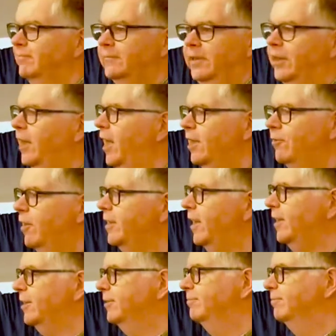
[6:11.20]
Can you get your head around
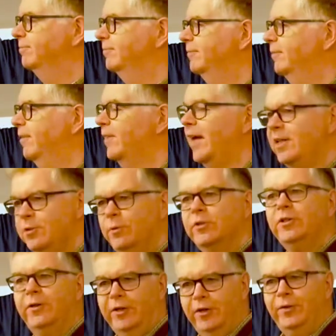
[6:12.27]
that? That's
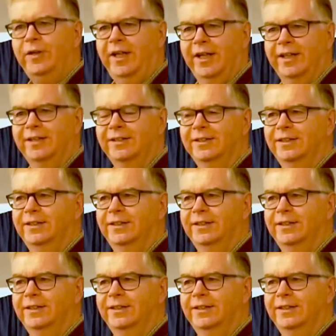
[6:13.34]
what's going on here.